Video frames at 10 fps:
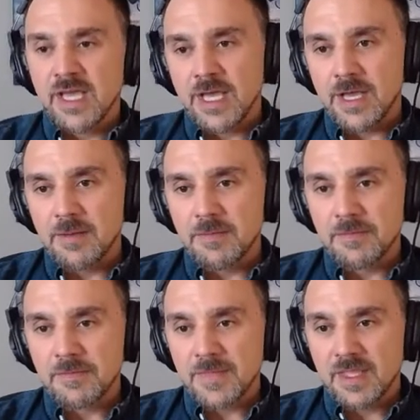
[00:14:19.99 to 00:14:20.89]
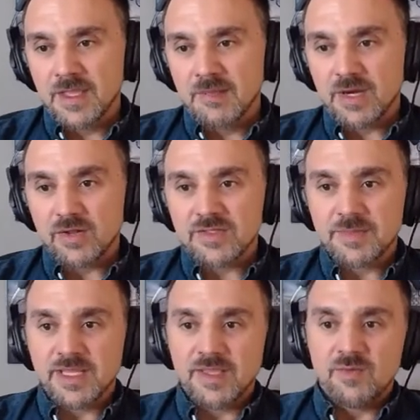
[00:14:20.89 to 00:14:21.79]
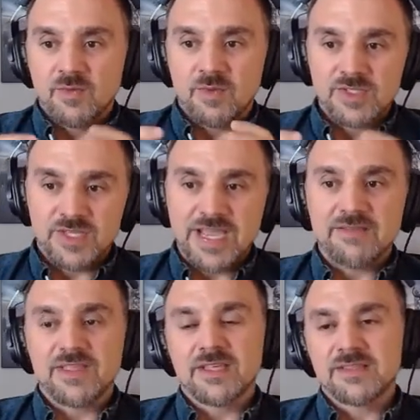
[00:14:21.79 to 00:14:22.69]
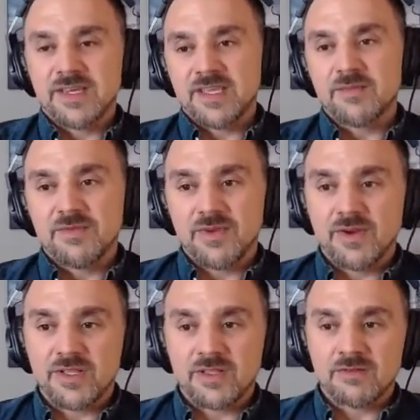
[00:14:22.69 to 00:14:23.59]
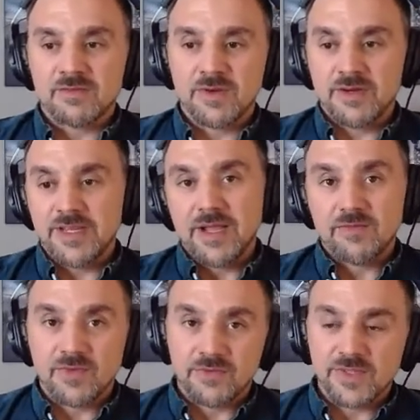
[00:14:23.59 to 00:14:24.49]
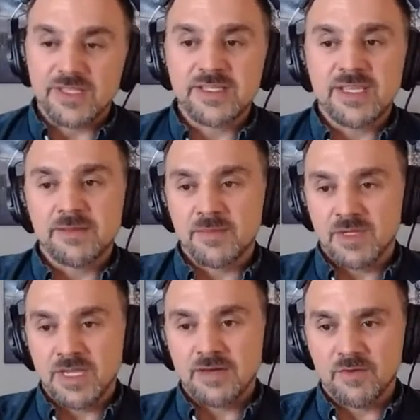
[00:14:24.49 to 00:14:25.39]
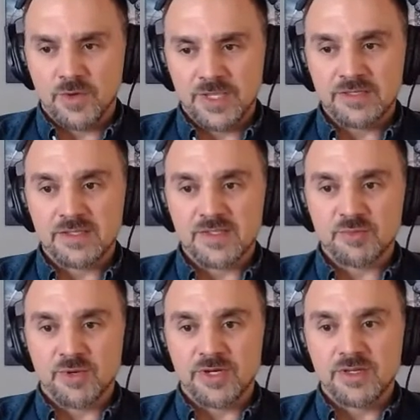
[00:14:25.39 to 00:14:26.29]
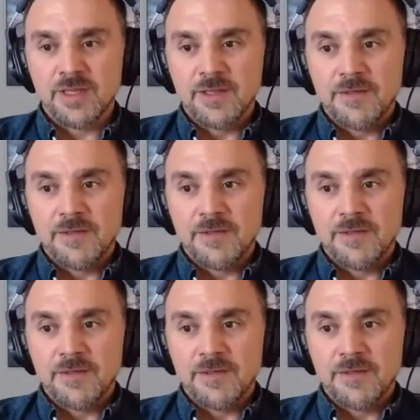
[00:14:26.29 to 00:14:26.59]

But ultimately, once you have this, then it can be very, very helpful for the team kind of going into the sprint.